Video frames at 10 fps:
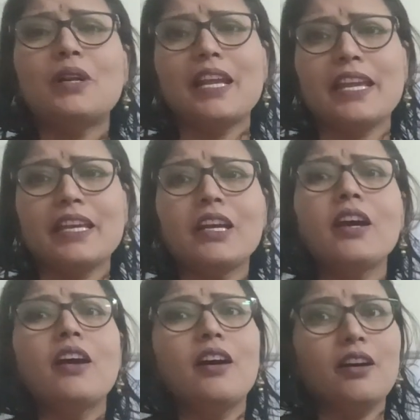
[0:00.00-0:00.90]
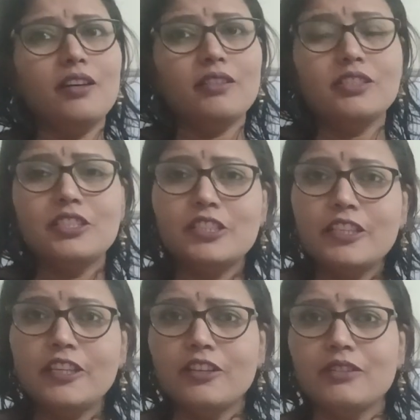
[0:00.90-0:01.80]
like
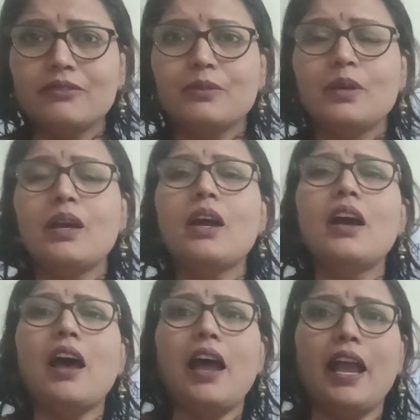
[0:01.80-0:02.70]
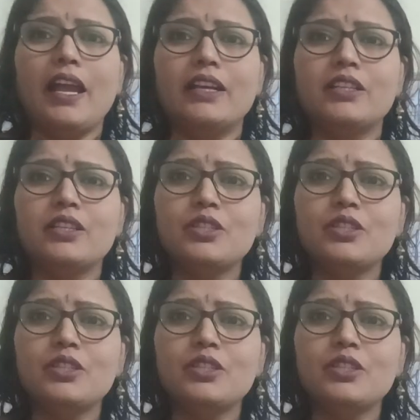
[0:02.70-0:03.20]
syrup and